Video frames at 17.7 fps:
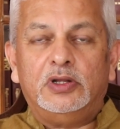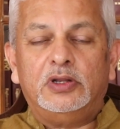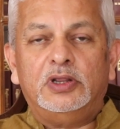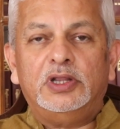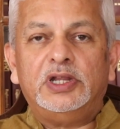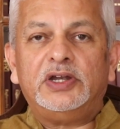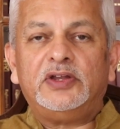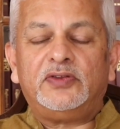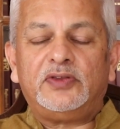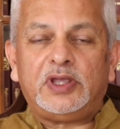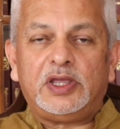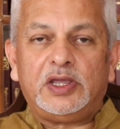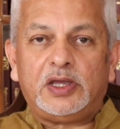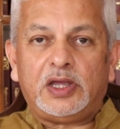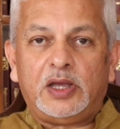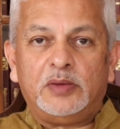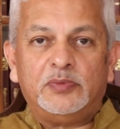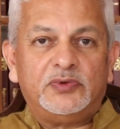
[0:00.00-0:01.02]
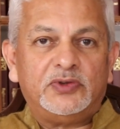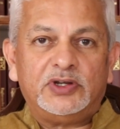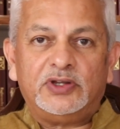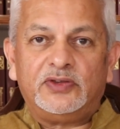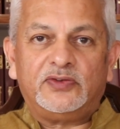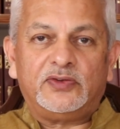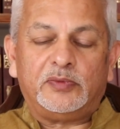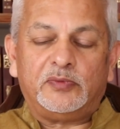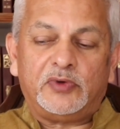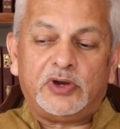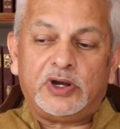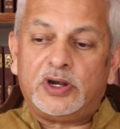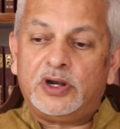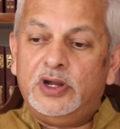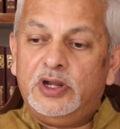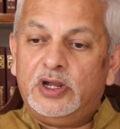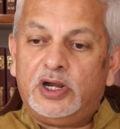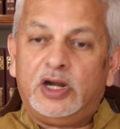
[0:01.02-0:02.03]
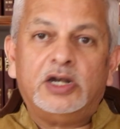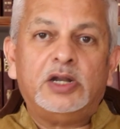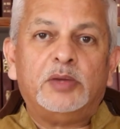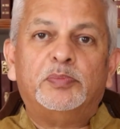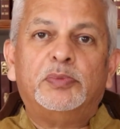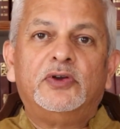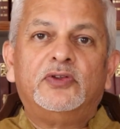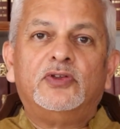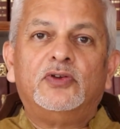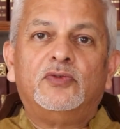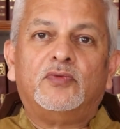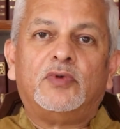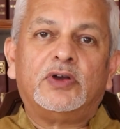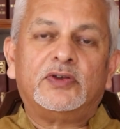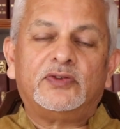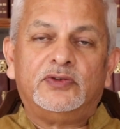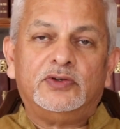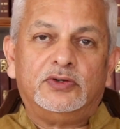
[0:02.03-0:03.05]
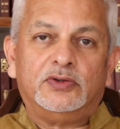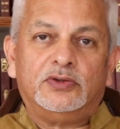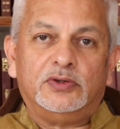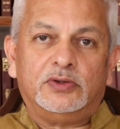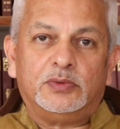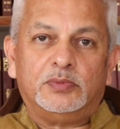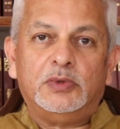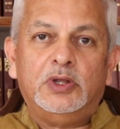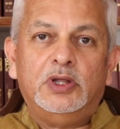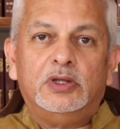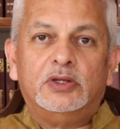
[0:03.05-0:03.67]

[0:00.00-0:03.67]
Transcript: Let us say I'm sitting somewhere and a person walks into the room.